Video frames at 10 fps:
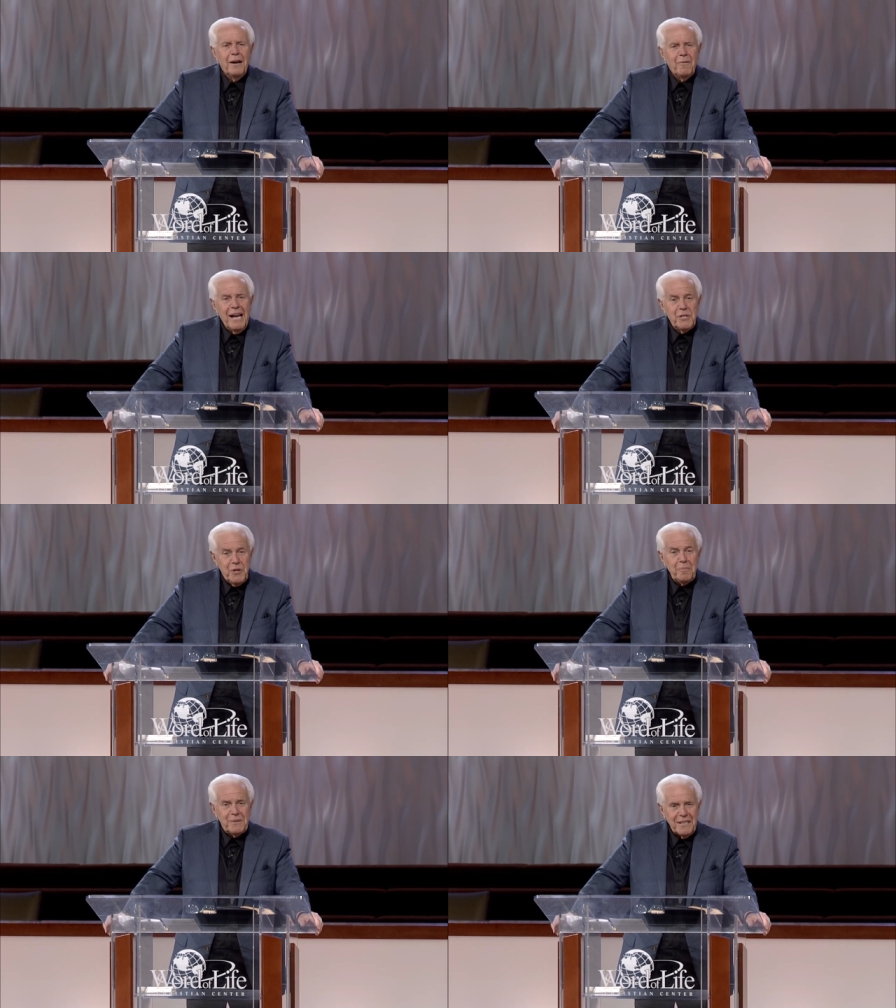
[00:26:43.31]
We had
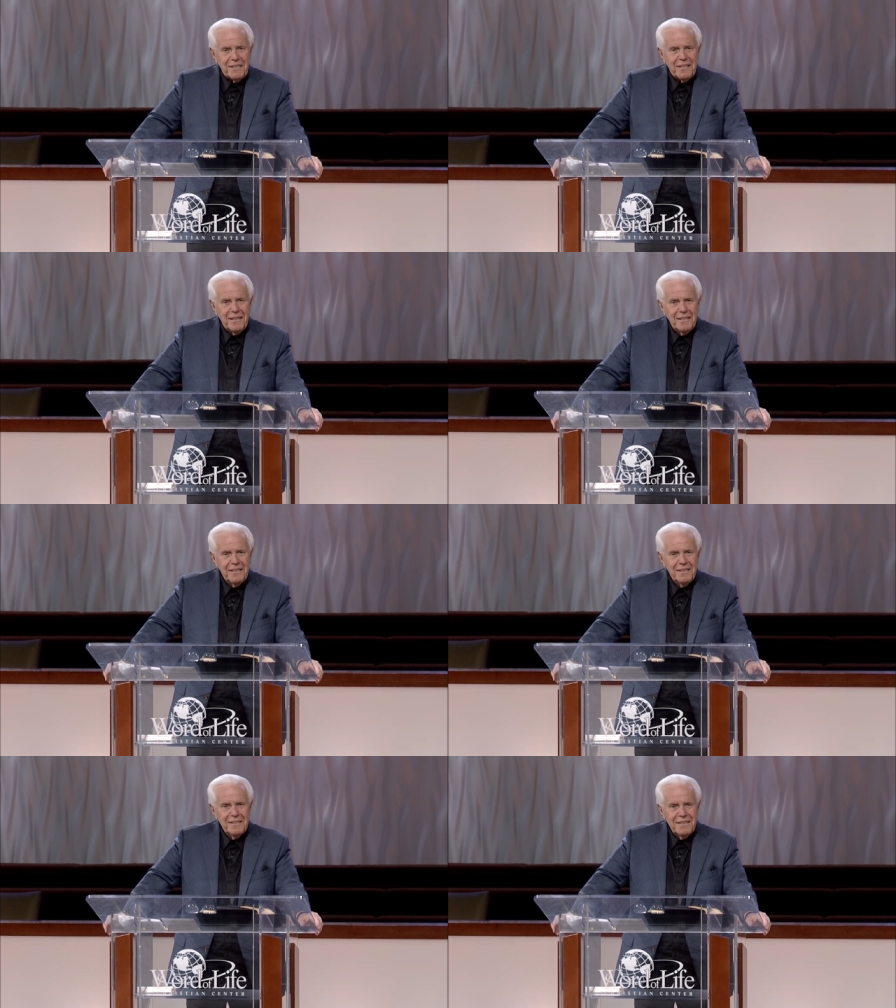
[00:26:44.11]
gypsies
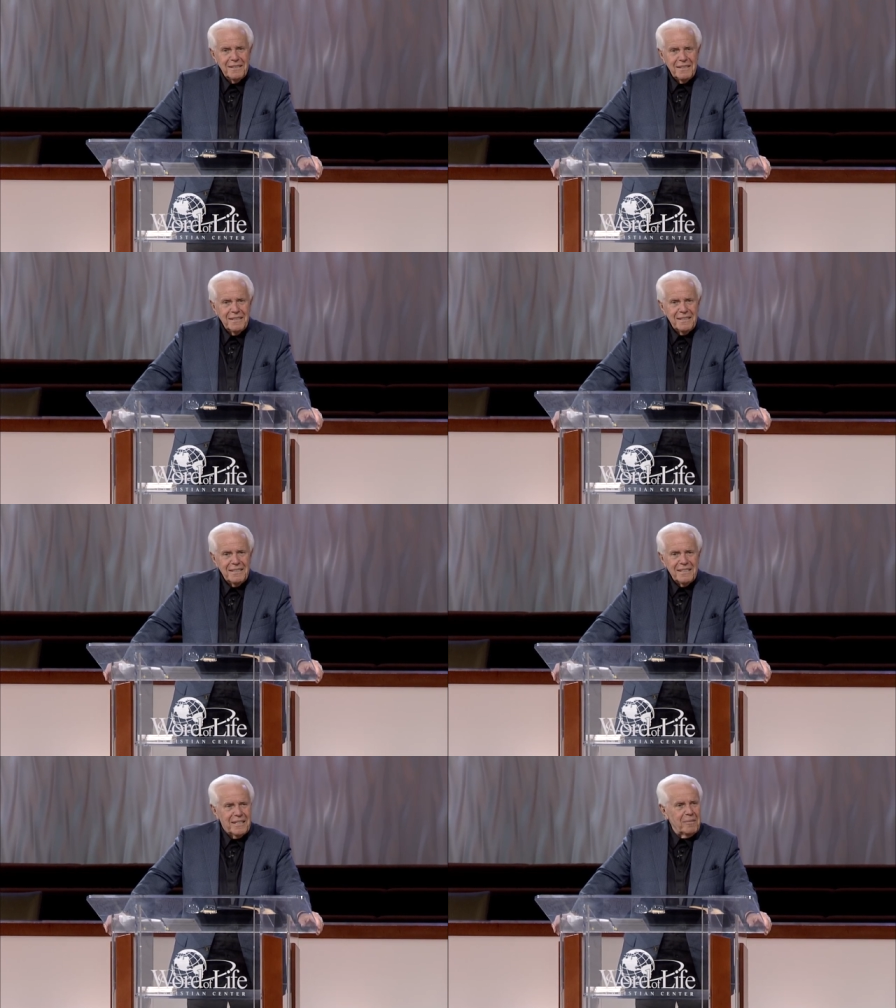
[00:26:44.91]

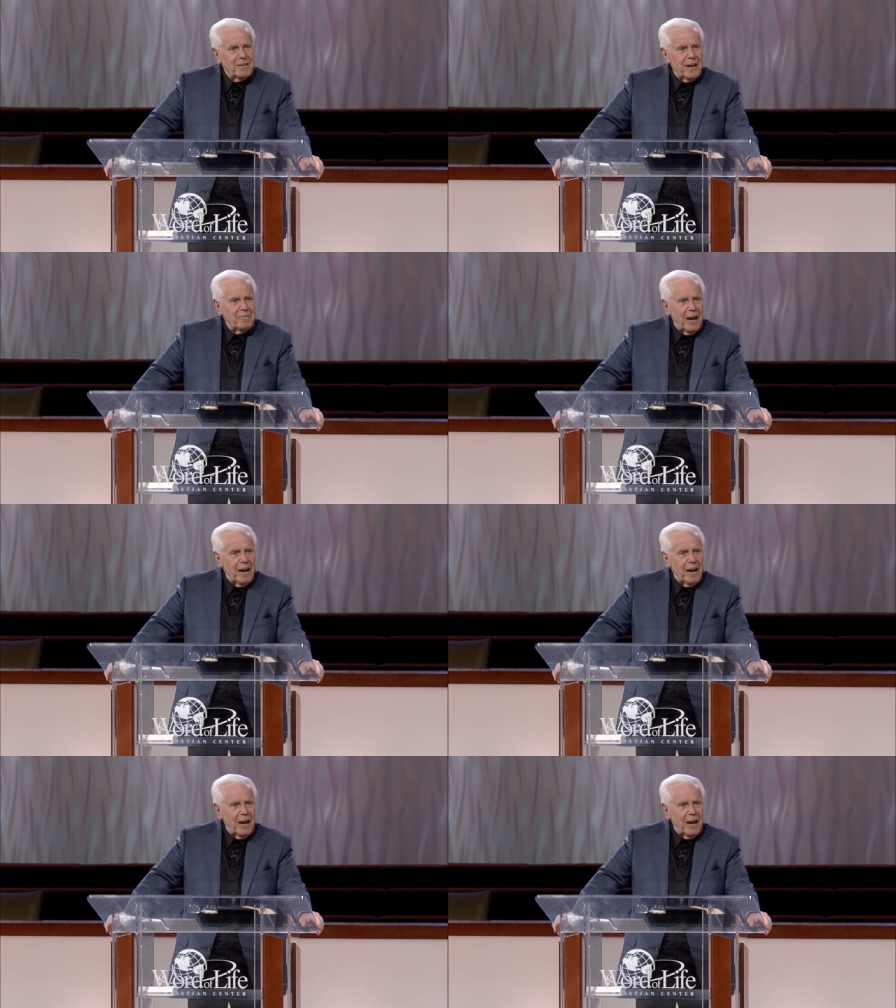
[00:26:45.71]
coming to me.